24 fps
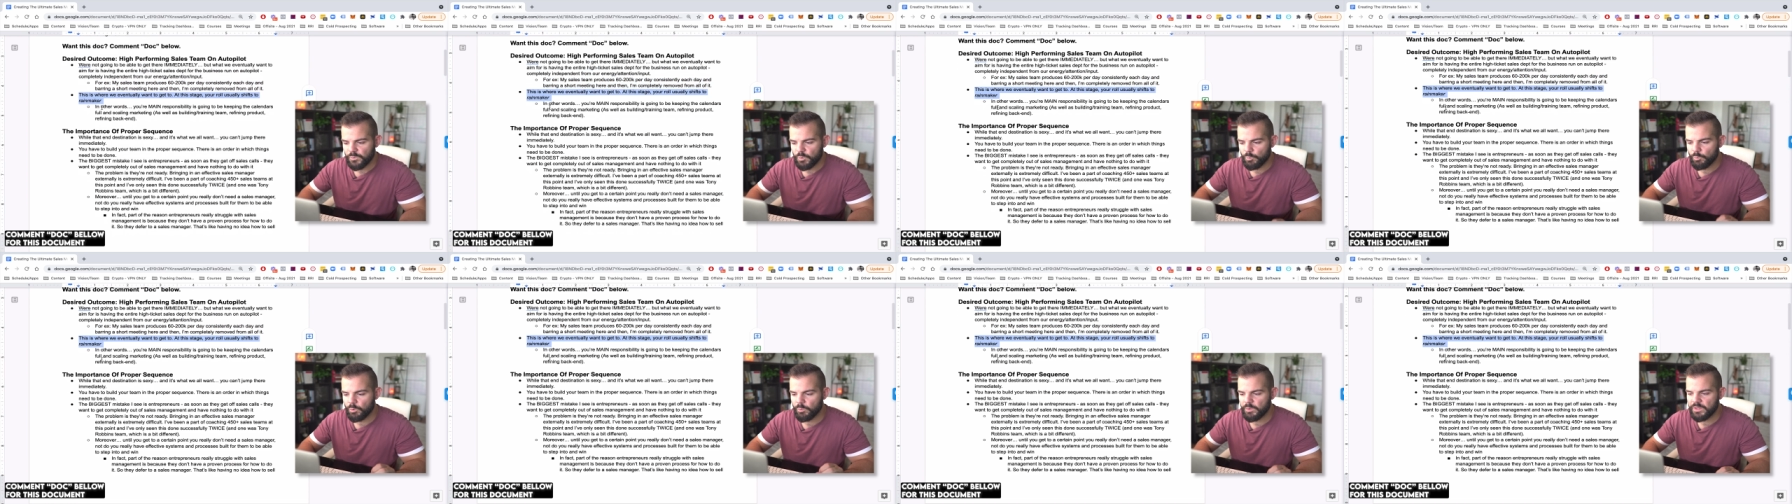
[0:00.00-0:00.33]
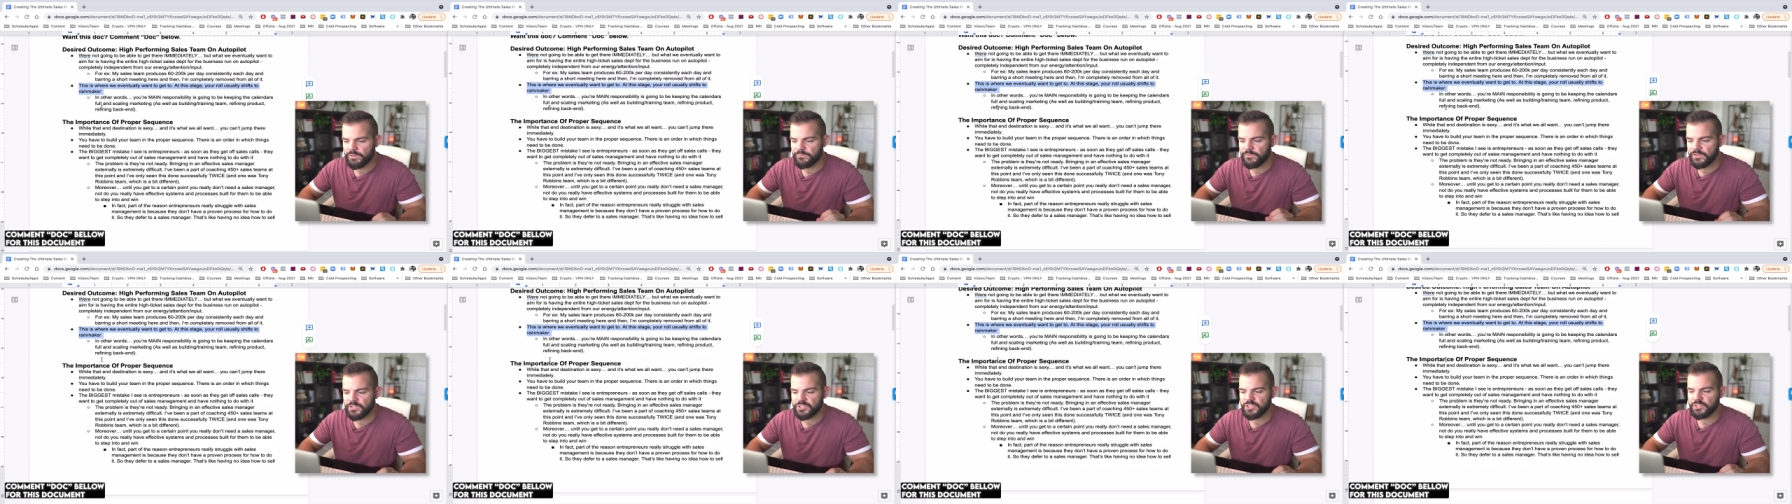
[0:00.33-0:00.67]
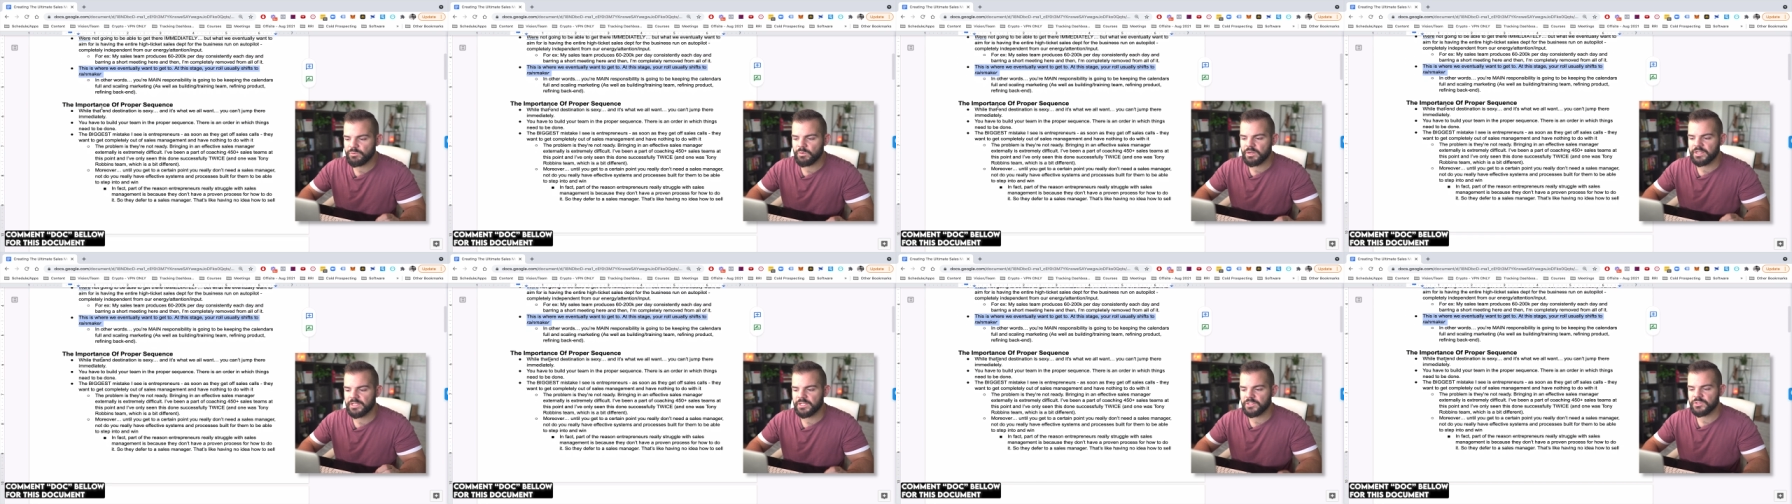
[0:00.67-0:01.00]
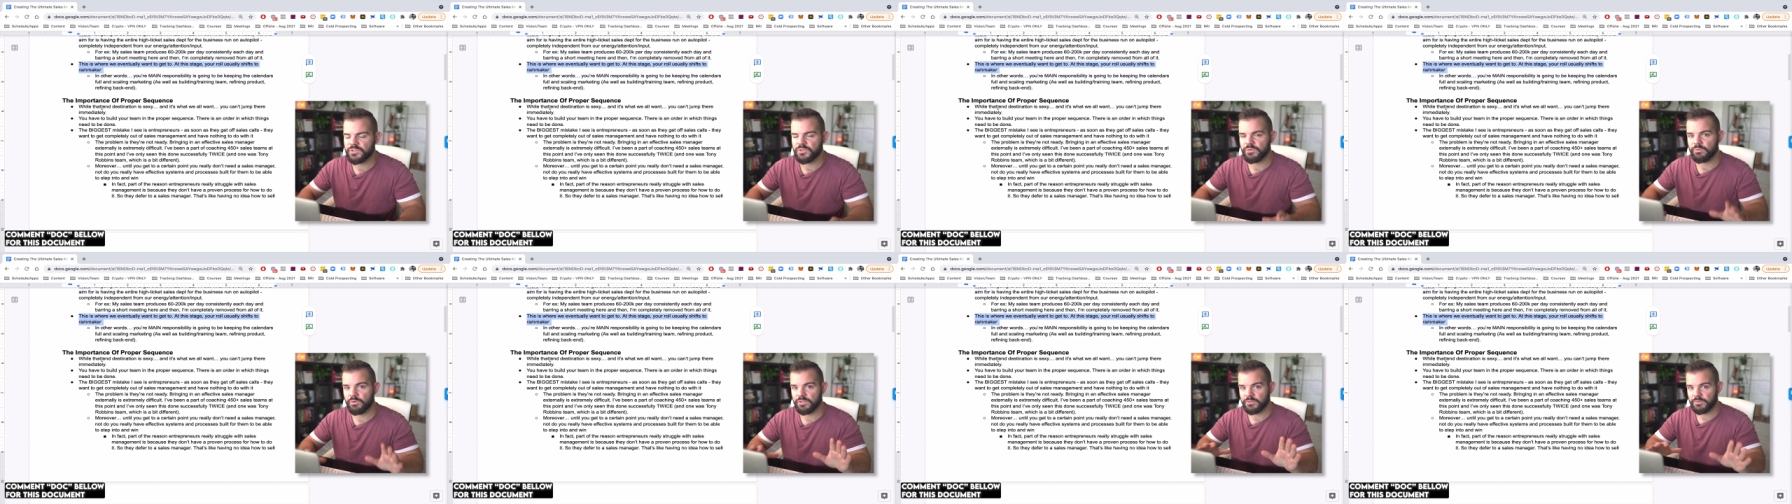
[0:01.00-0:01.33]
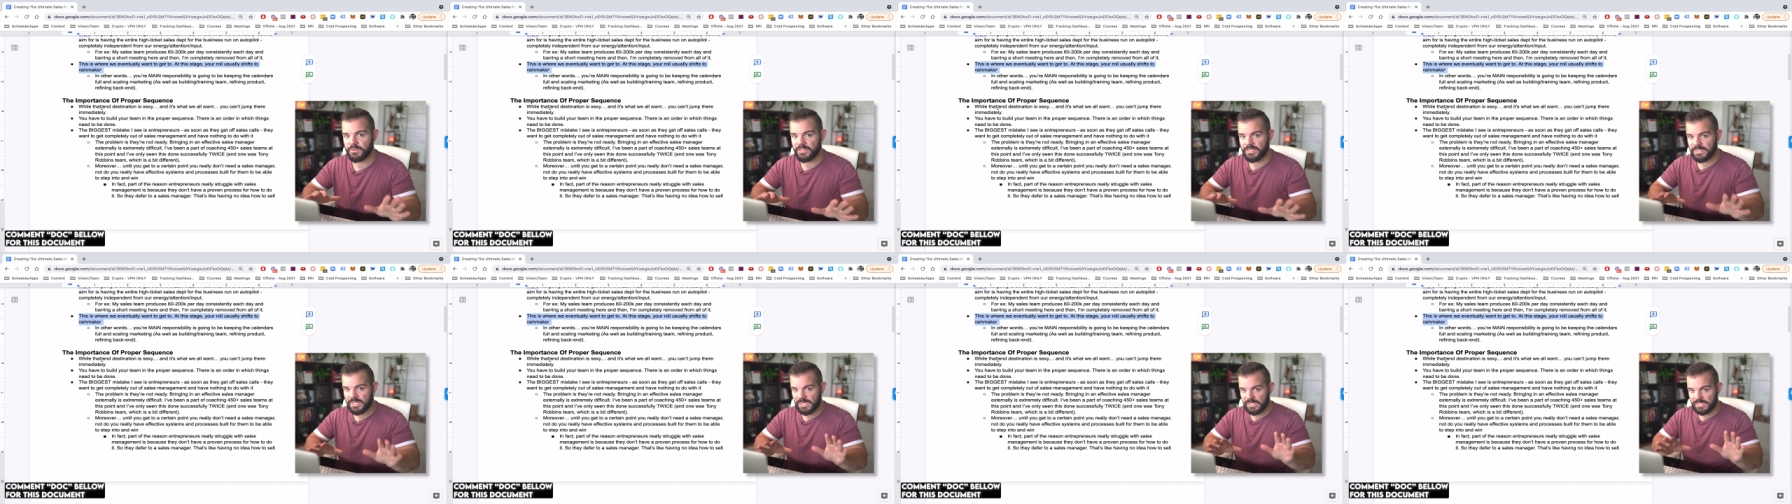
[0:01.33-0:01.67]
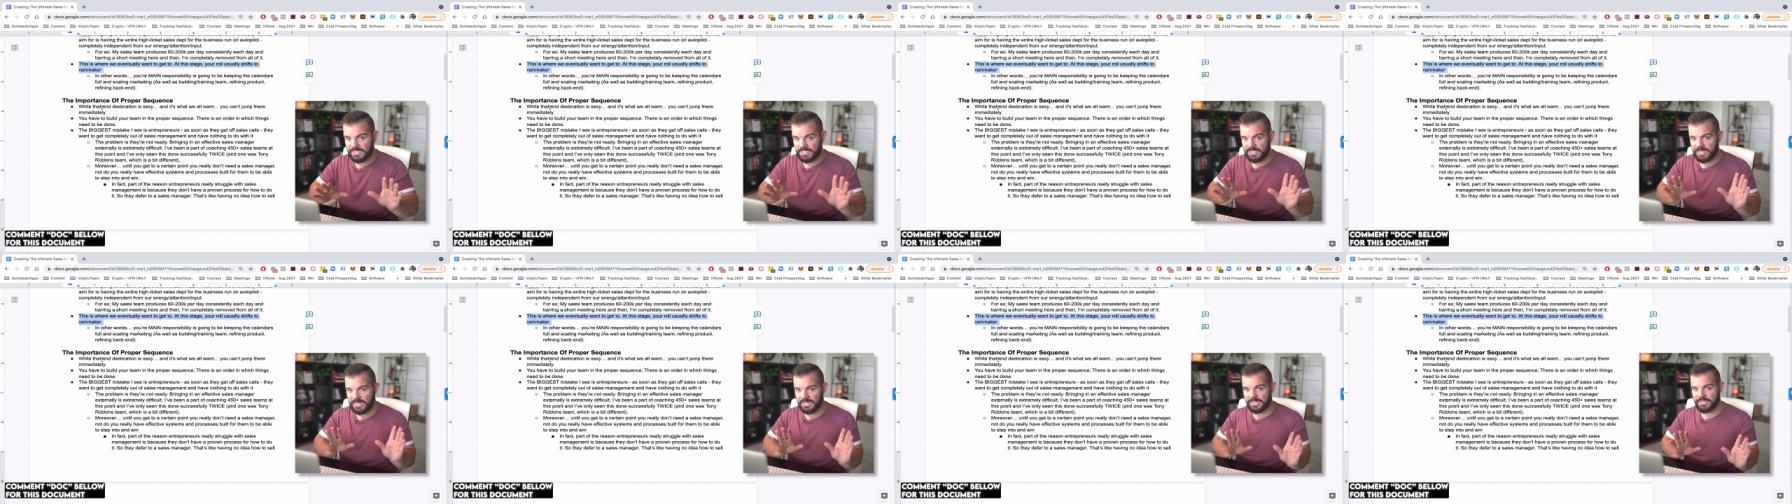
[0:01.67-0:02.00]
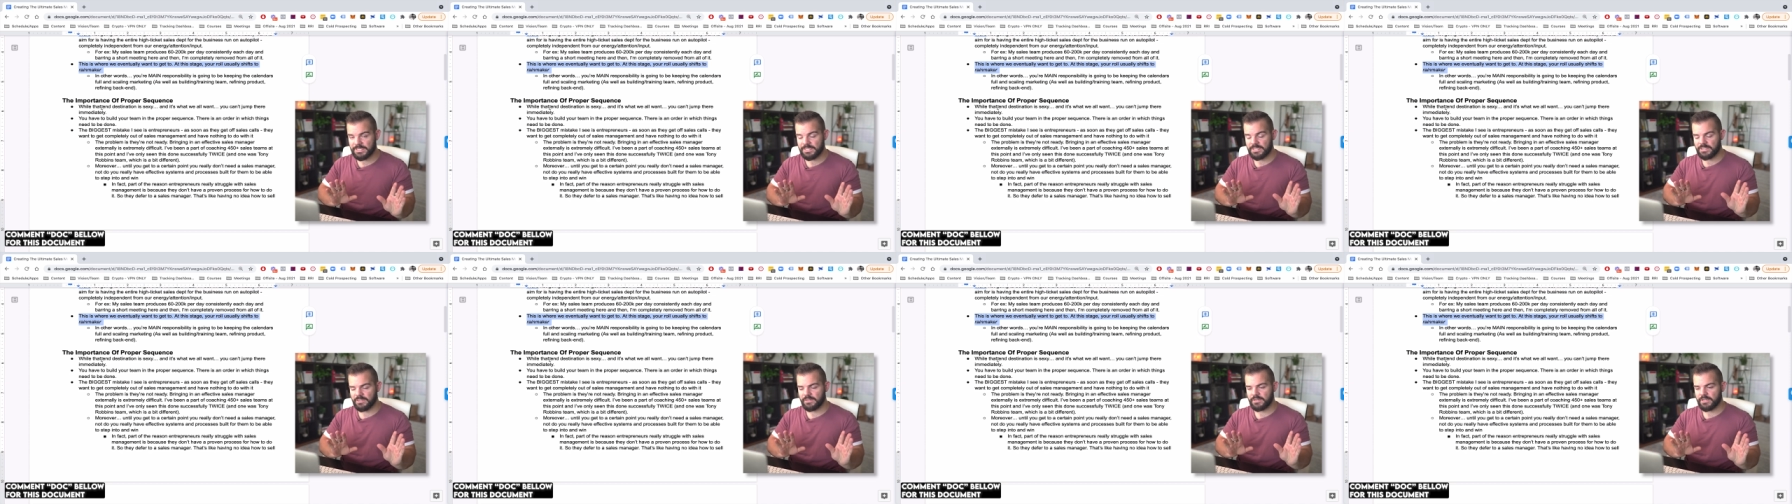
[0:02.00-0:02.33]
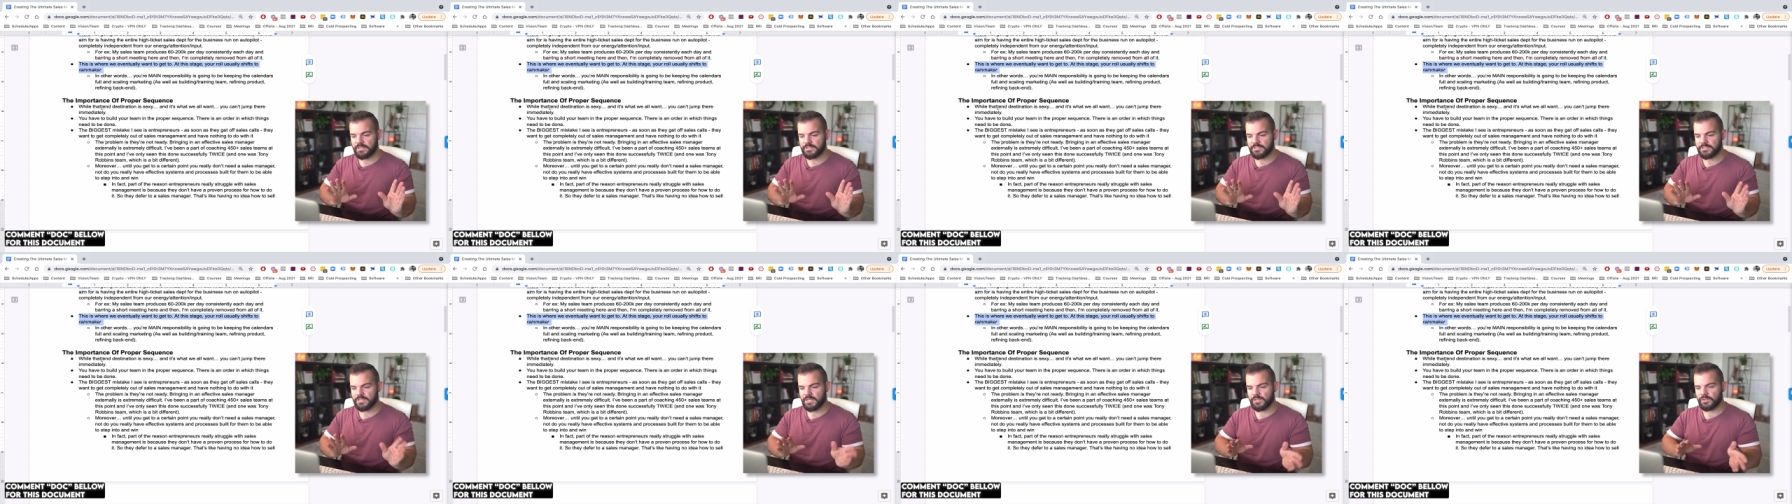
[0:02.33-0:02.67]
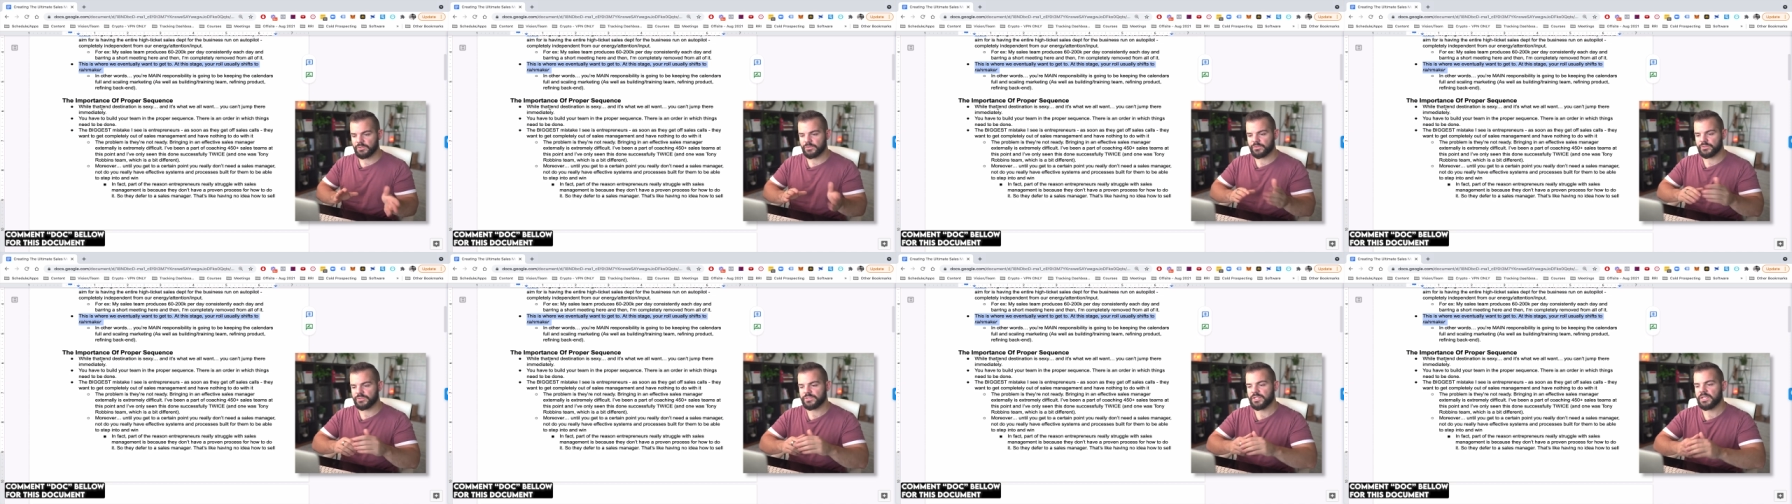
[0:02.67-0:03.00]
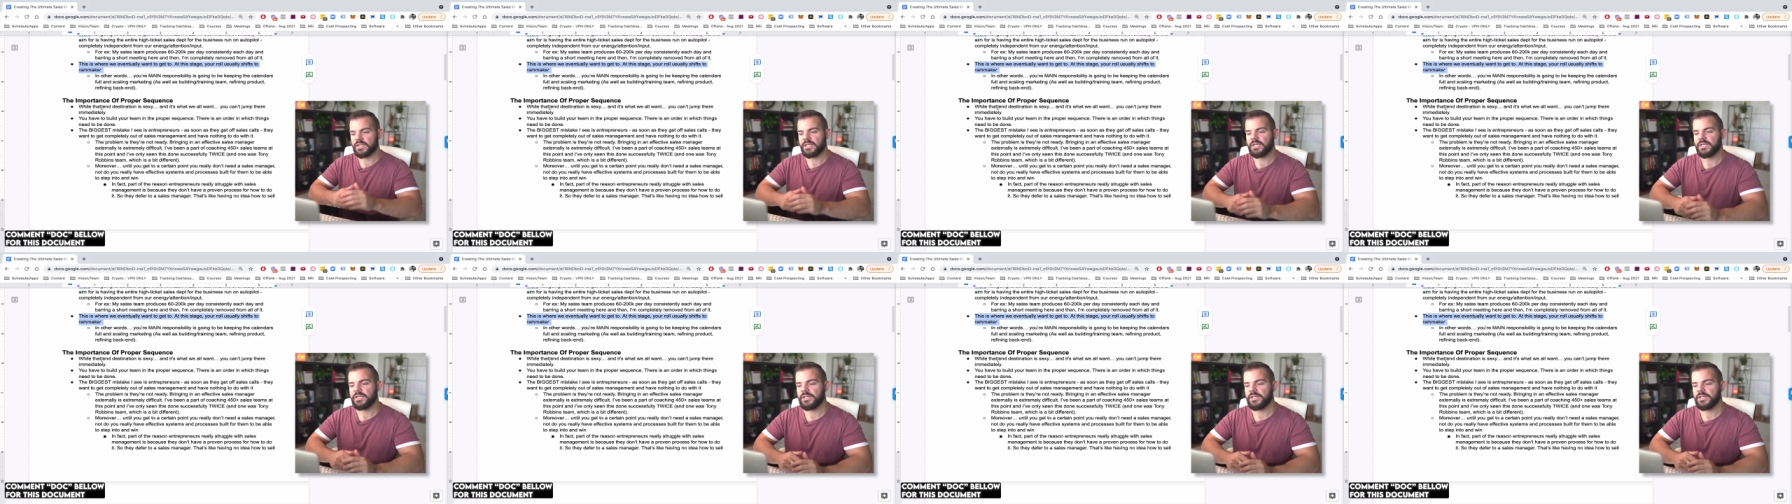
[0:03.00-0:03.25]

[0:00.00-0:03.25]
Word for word: where we eventually wanna get to once we can kind of get out of the day-to-day -day sales